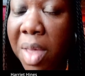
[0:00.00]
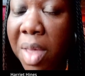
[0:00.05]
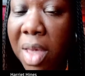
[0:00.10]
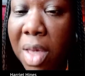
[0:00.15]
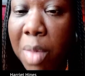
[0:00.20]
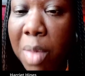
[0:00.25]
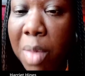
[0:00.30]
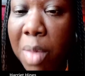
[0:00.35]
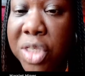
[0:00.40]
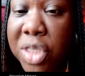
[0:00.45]

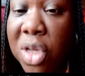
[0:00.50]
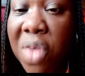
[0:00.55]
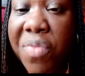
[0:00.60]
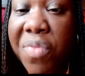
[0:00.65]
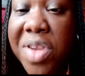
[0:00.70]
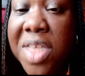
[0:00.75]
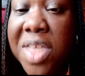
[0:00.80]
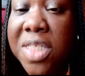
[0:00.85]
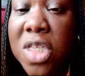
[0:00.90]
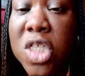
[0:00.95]

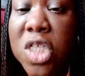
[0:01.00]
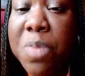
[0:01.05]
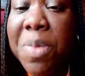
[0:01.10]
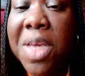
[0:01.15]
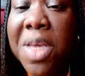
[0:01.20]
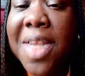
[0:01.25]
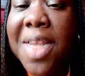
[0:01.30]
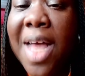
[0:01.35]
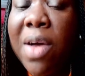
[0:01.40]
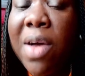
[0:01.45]
preserving this and
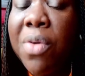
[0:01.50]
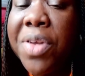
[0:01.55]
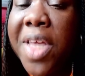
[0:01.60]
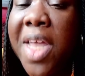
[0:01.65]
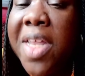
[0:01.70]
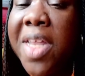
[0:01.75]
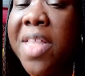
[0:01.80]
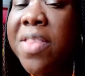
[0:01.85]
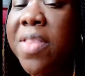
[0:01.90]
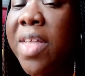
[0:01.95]
speaking out on
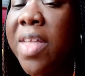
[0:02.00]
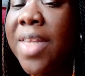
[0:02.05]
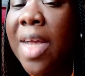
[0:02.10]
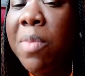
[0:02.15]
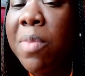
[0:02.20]
anything.